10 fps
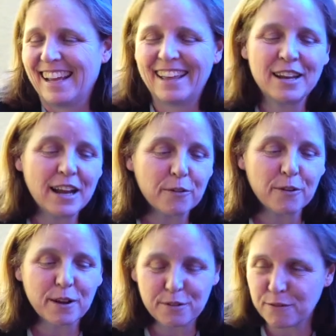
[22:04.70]
And the
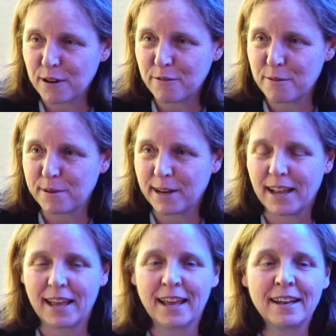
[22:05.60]
network is for
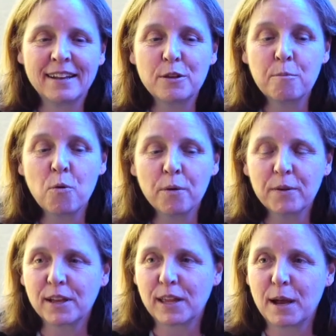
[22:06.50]
everybody. And the more
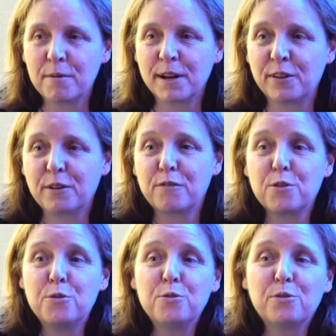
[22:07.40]
we collaborate and look for
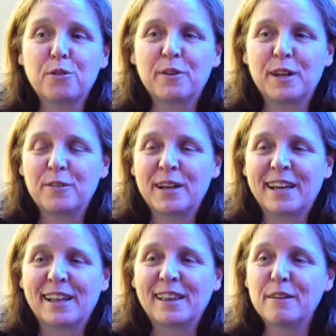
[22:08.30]
who's already doing
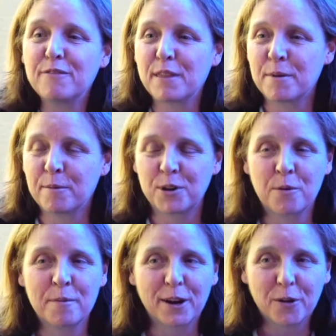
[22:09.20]
it and lift them up,
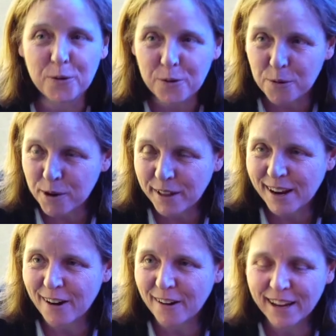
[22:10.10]
no matter who or where
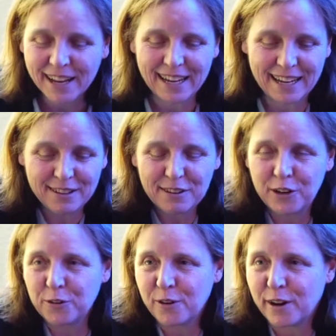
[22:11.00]
they are,
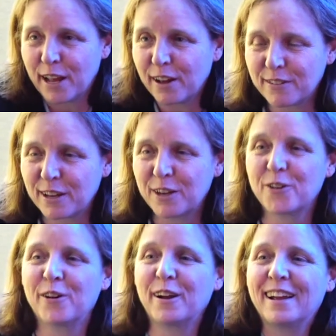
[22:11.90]
inside your org, outside
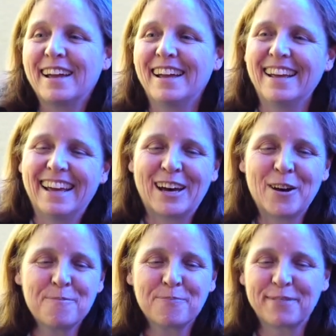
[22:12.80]
your org.
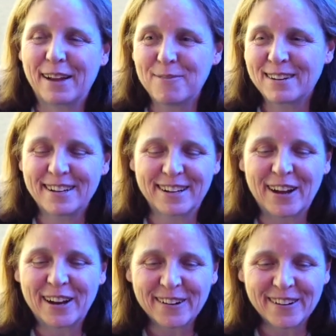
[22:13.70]
Um, I mentioned
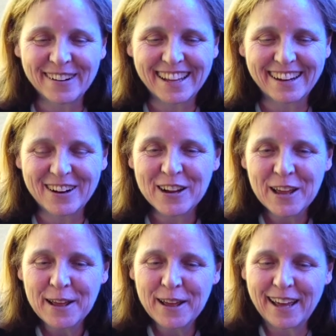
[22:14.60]
Ghana earlier.
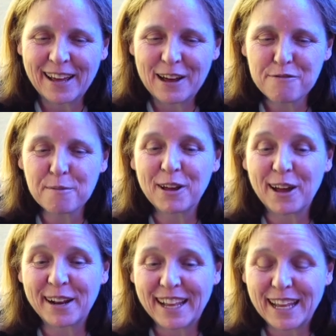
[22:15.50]
Uh, from
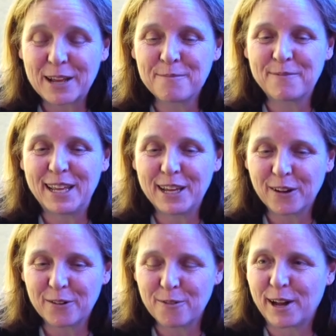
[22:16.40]
Ghana came
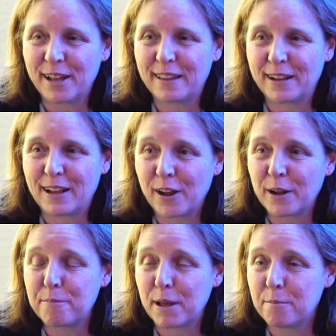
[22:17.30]
Eco Ride, the
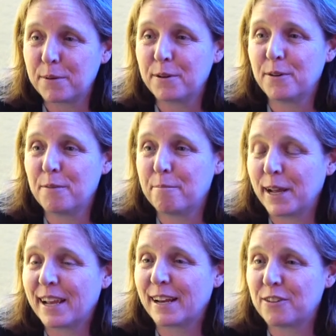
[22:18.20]
Ghana Bamboo
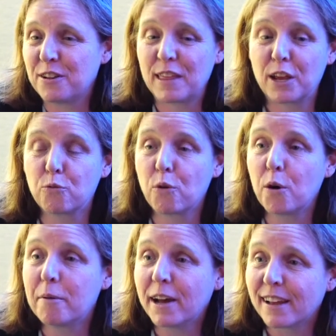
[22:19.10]
Bike Initiative. They
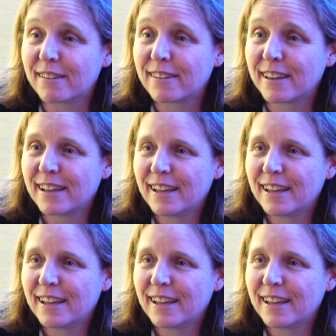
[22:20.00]
grow bikes